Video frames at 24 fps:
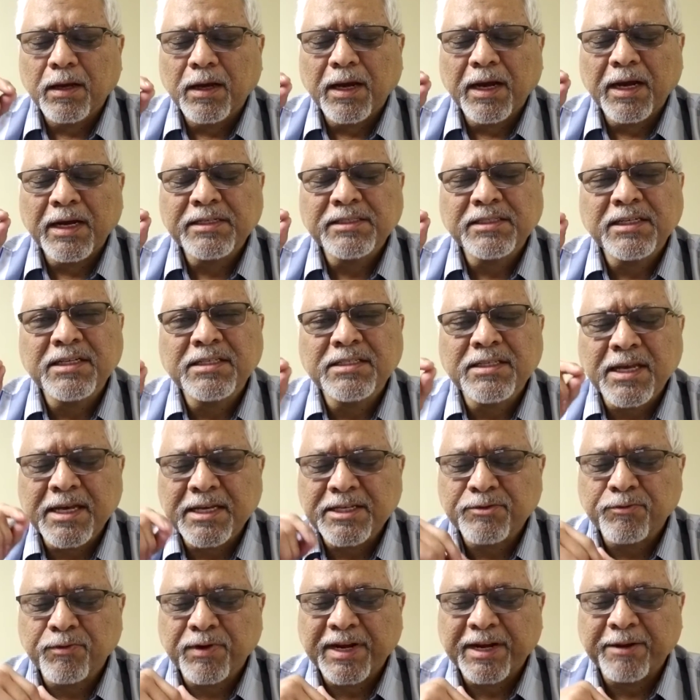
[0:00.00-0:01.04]
And she
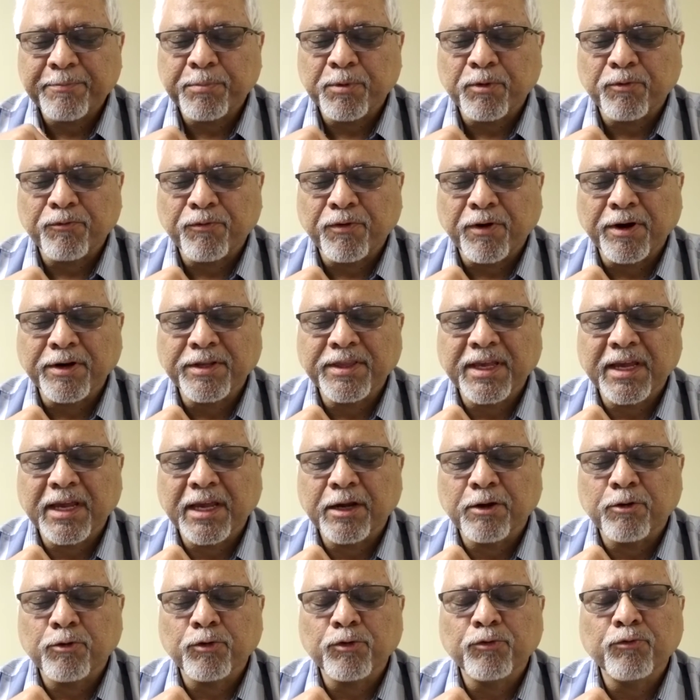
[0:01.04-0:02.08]
says very profound thing
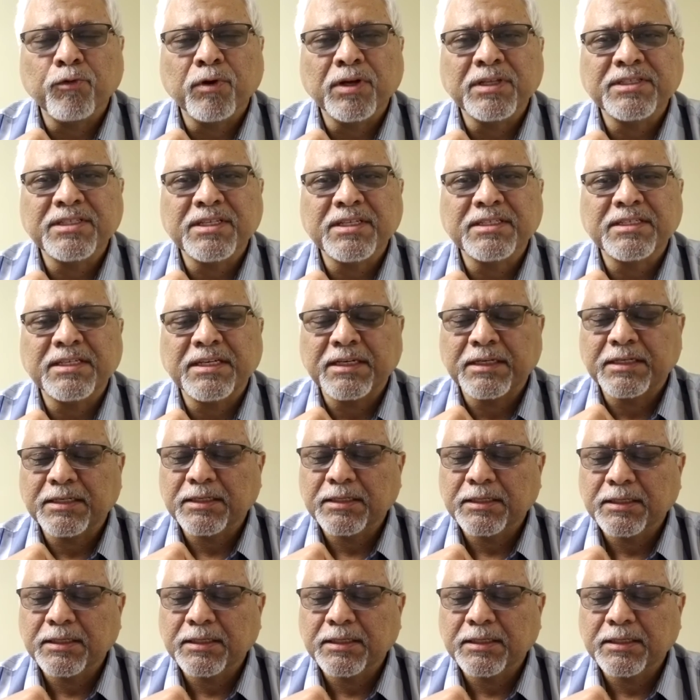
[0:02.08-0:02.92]
in Ruth 1:16.